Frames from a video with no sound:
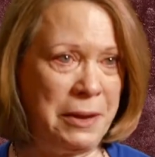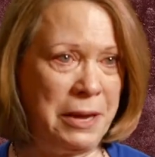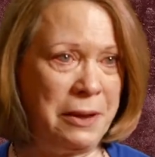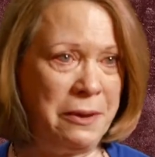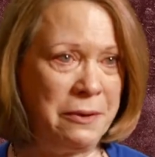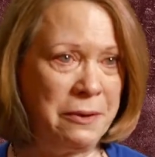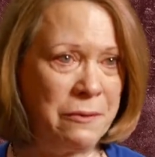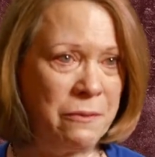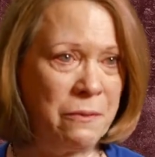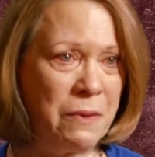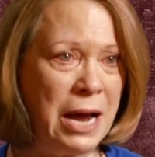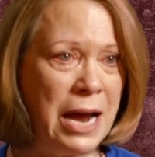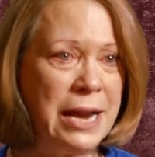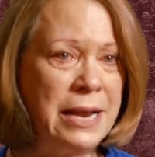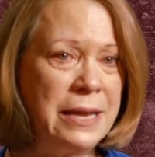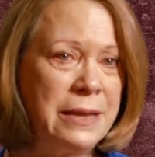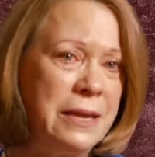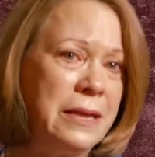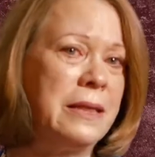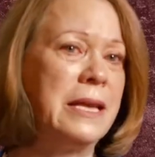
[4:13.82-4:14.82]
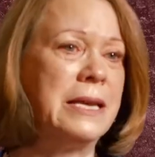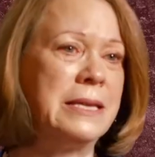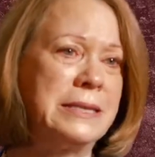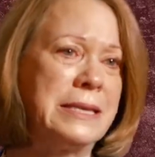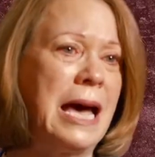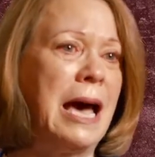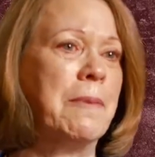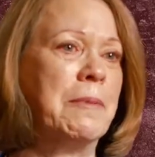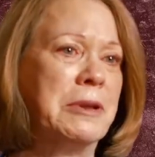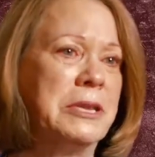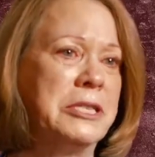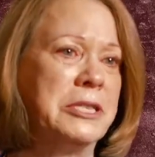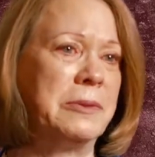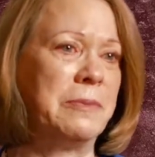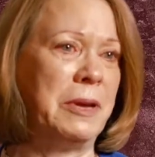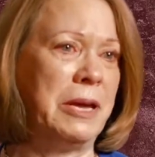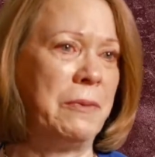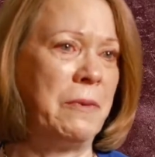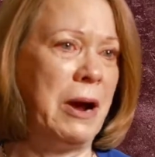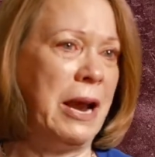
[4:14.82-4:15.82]
me. Why did the things happen to
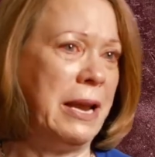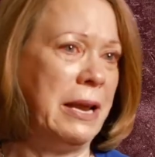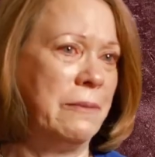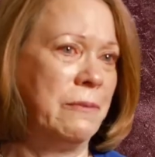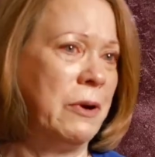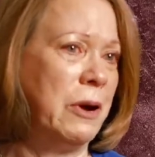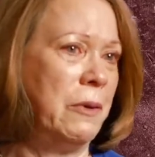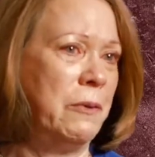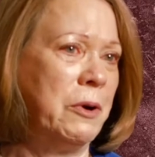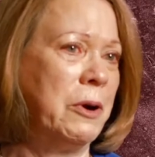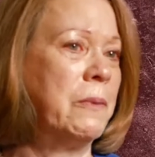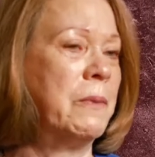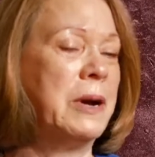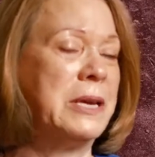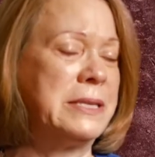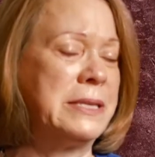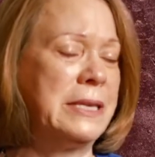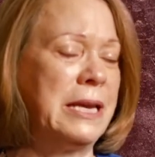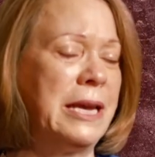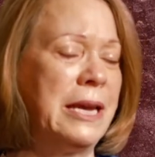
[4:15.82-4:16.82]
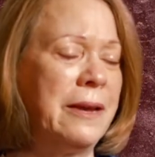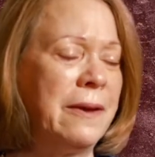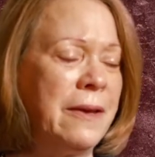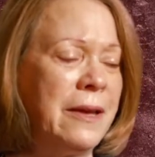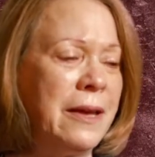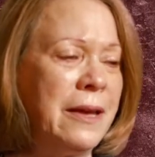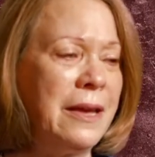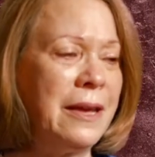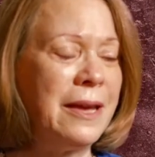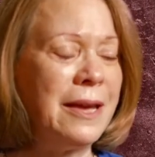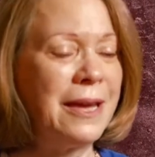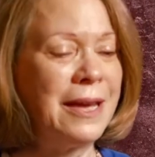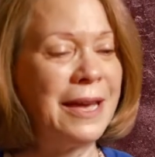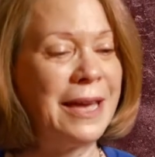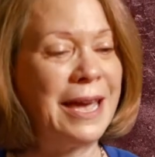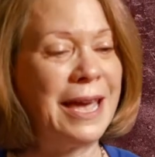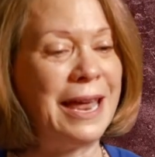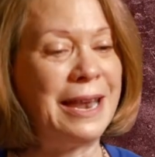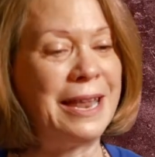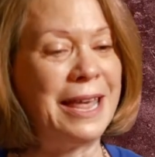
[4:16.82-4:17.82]
me? Why did, where was He?
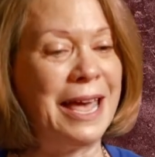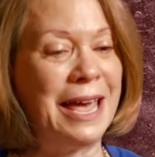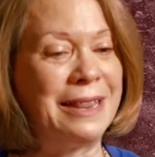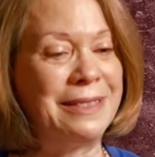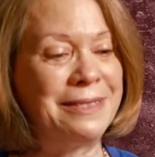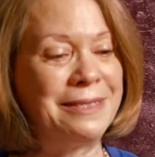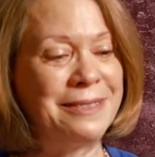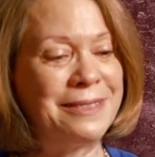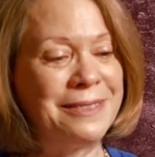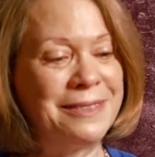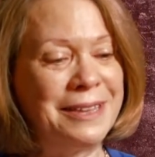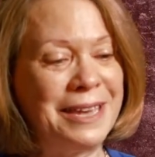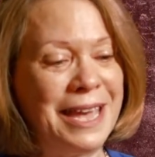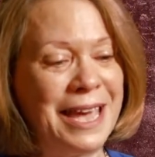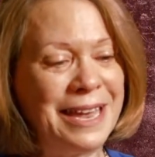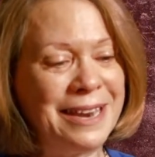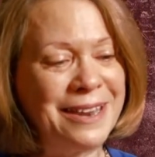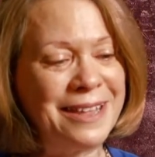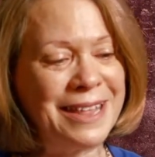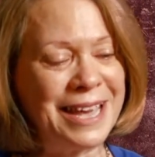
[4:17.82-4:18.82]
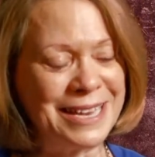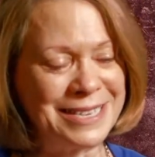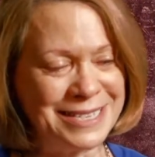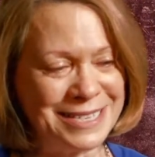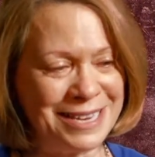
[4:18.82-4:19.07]
And at the end of that